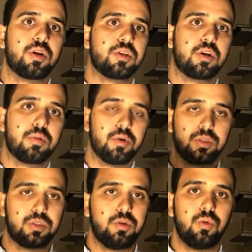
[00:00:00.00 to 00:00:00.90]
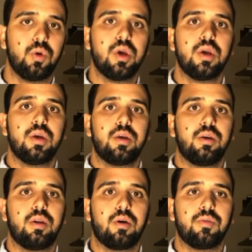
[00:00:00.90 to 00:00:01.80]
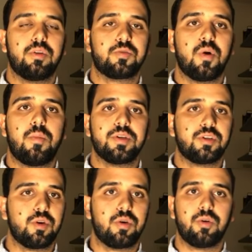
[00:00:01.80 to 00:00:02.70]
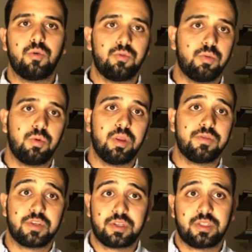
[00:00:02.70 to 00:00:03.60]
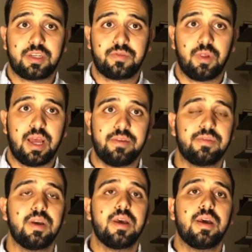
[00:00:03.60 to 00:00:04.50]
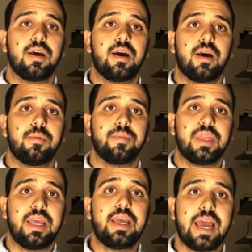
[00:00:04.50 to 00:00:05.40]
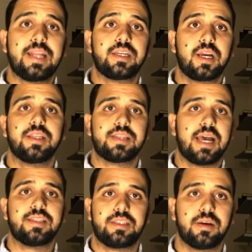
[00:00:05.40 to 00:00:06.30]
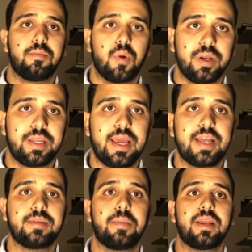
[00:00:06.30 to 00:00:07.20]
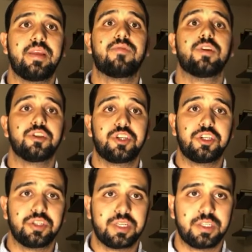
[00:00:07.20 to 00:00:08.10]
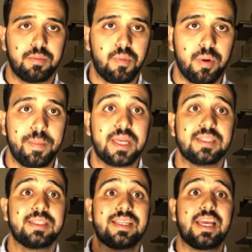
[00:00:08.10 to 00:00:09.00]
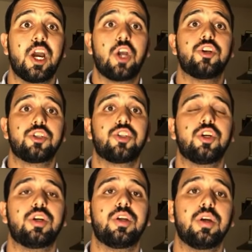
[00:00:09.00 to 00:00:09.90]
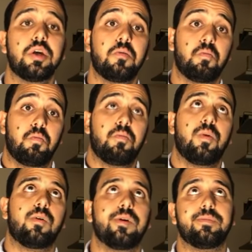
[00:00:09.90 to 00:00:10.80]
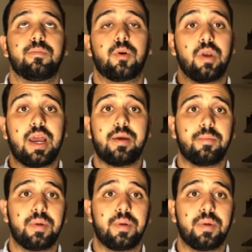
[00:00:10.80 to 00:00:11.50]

Zuckerbergs to the small business owner who lives a successful life. They had to cut ties at some point. They had to make different decisions at some point, because they understood, or not,